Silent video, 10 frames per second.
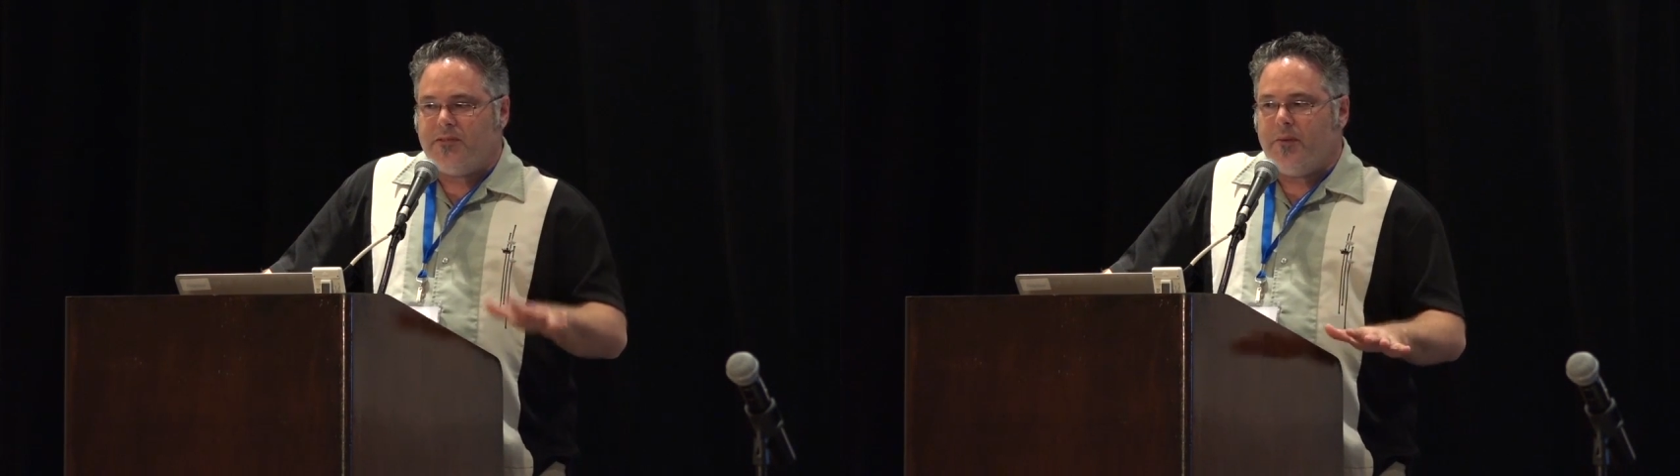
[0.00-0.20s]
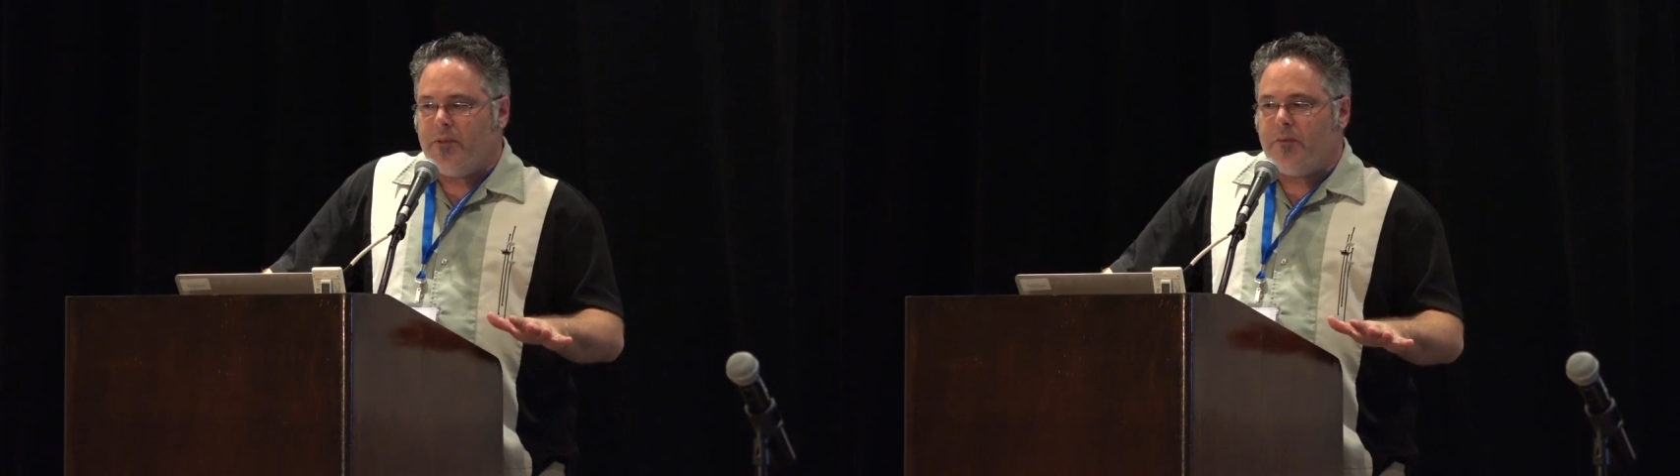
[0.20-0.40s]

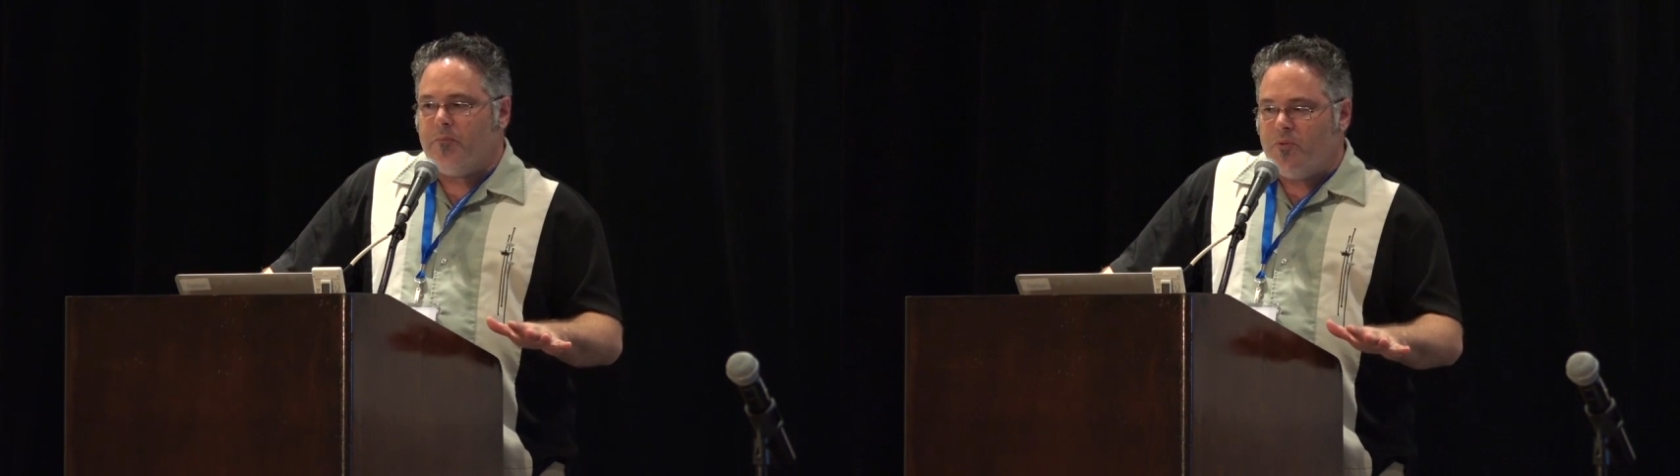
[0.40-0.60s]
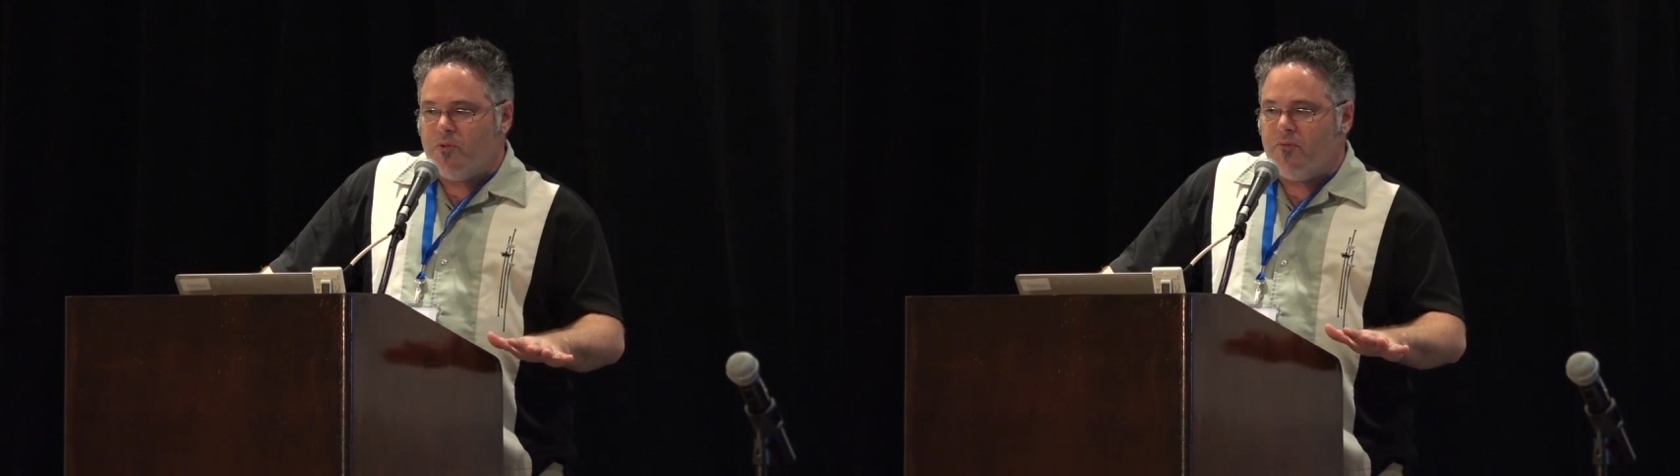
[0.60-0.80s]
that we can
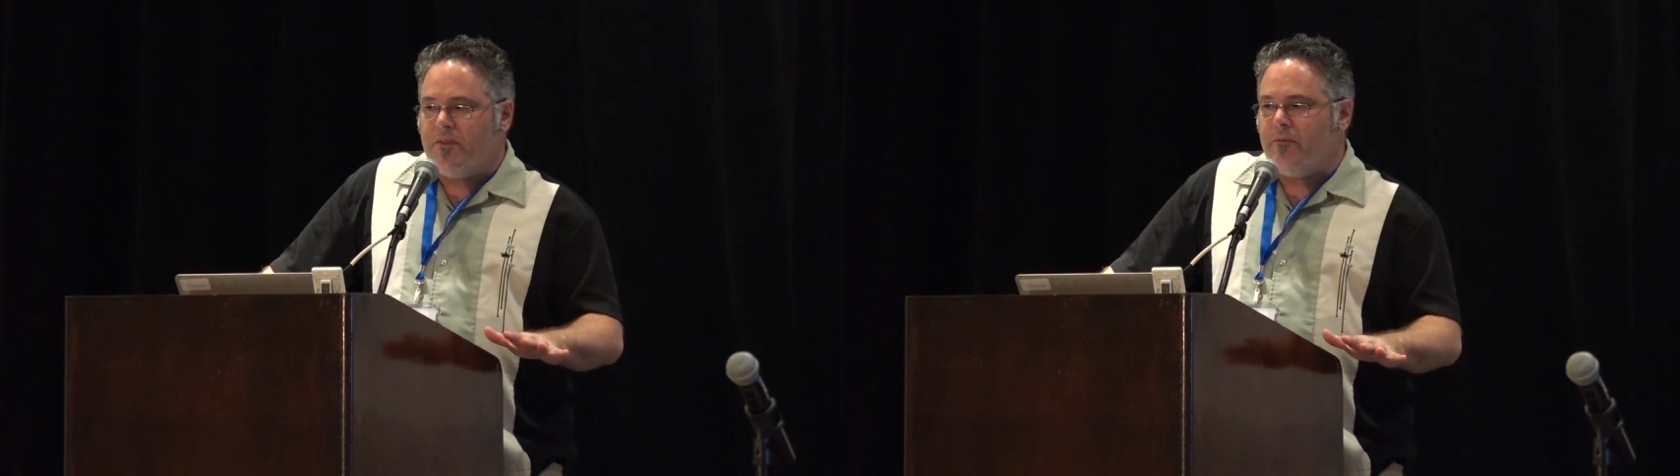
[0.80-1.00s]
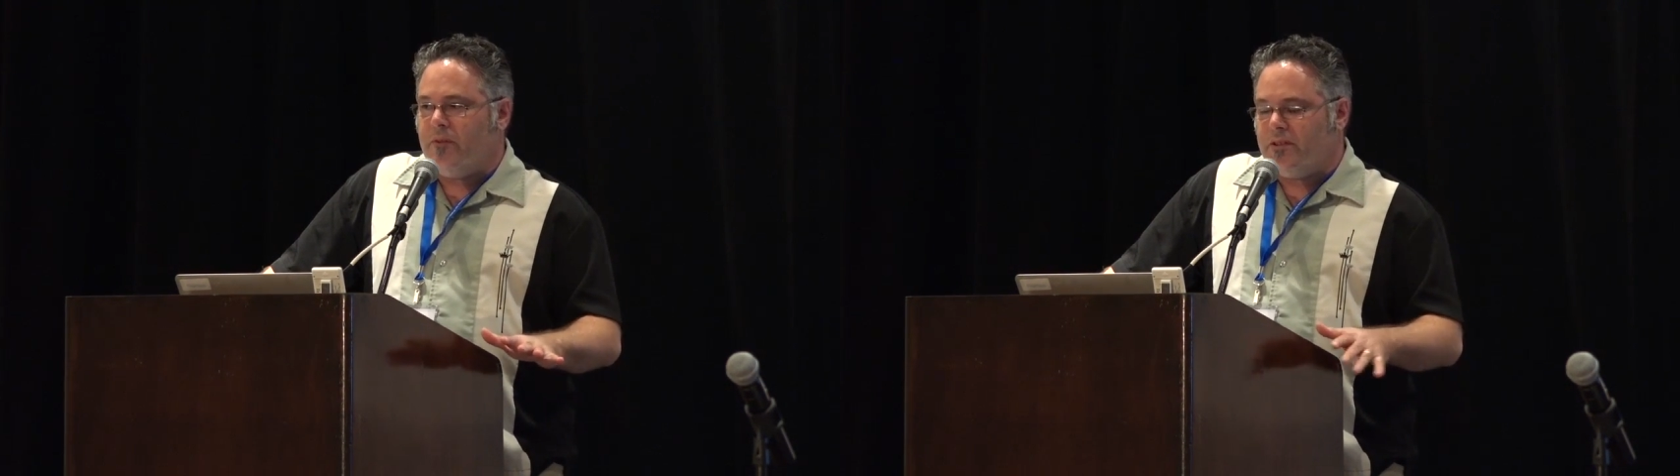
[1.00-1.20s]
prove
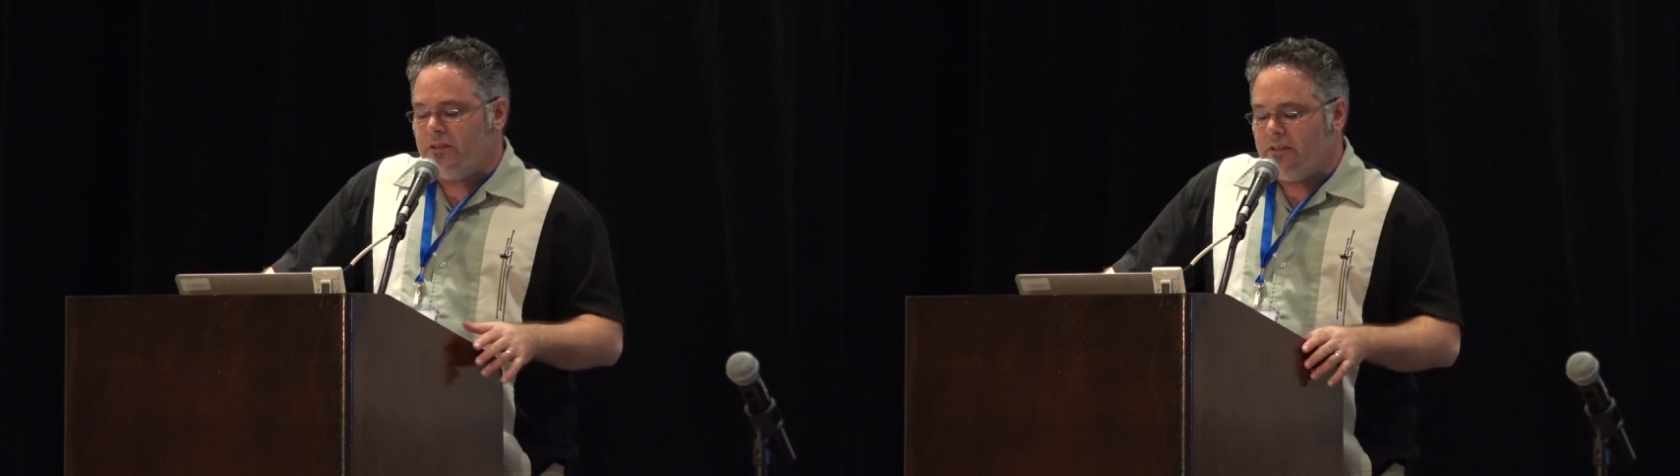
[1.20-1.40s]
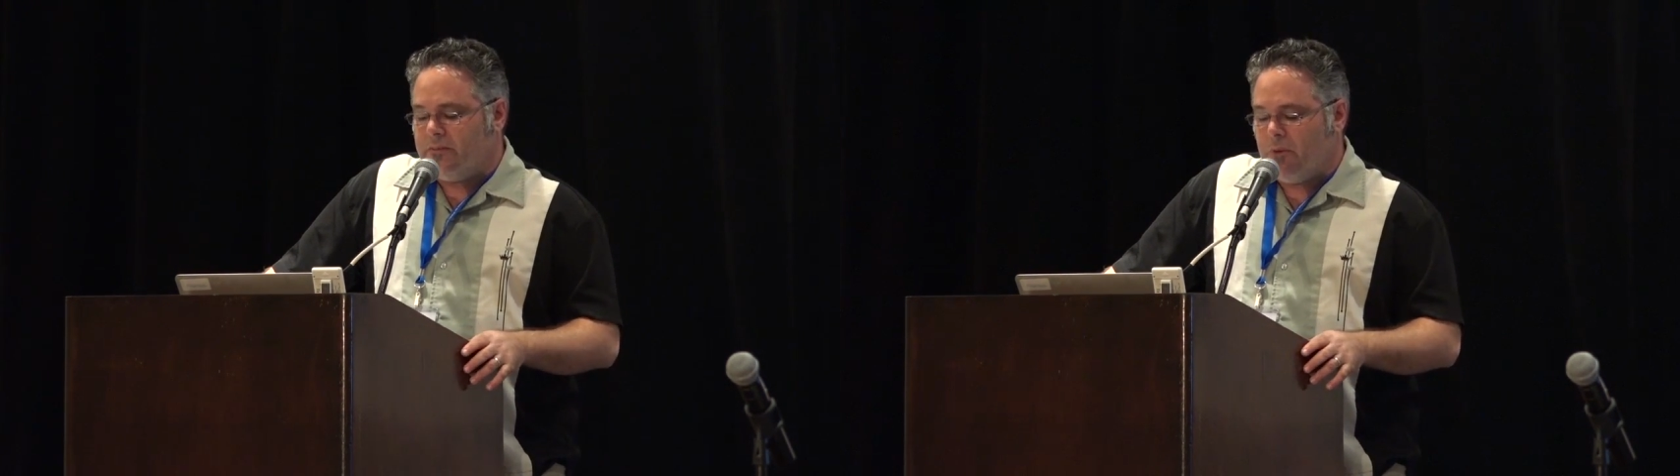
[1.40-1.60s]

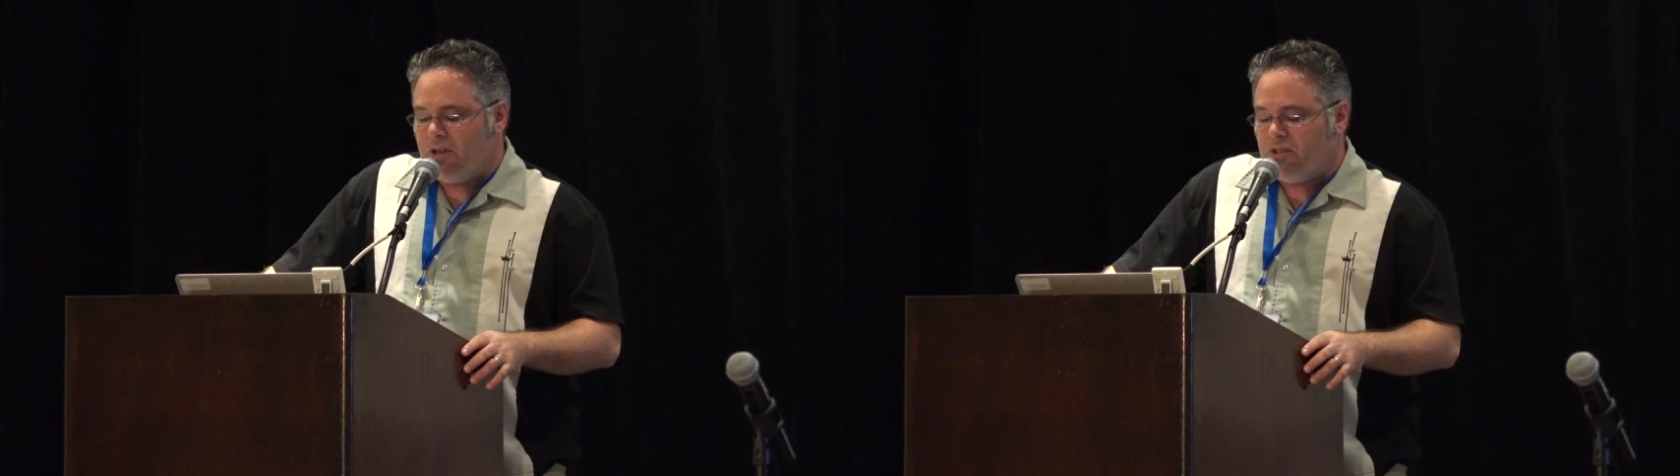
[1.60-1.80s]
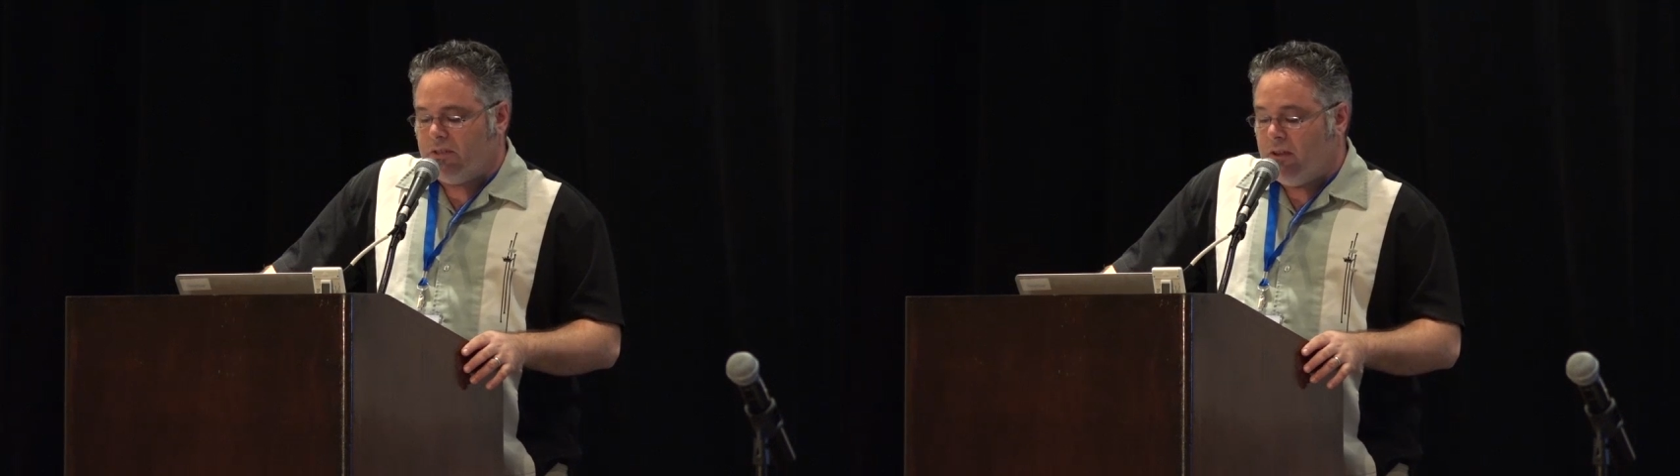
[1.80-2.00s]
differential
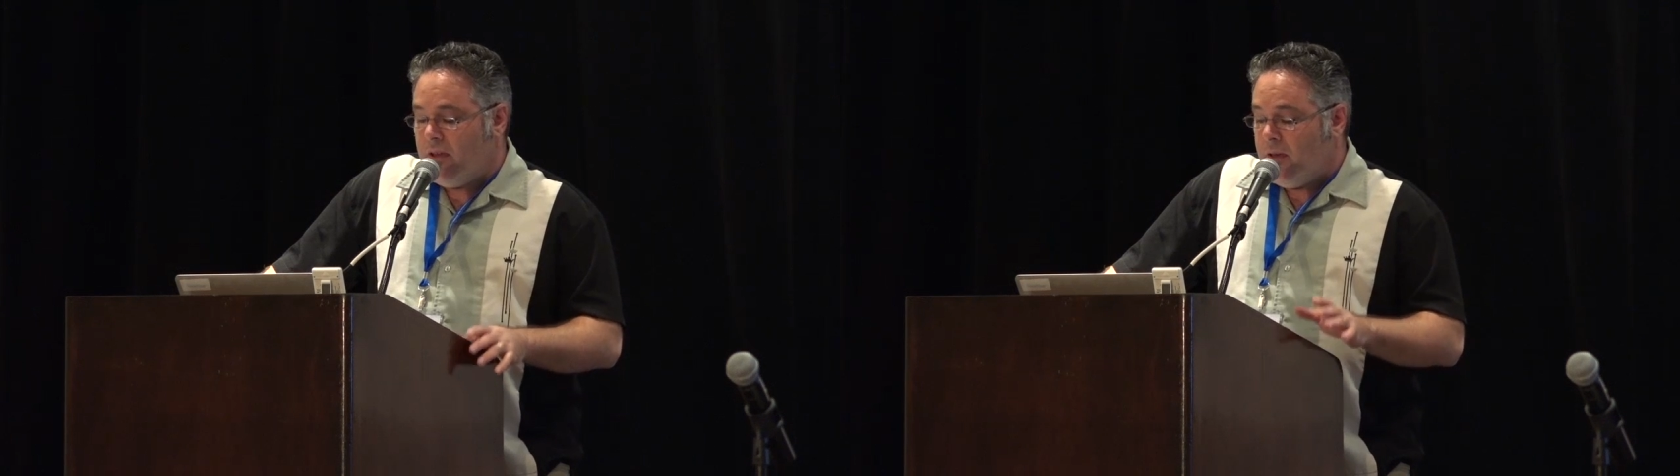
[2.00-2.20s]
expression.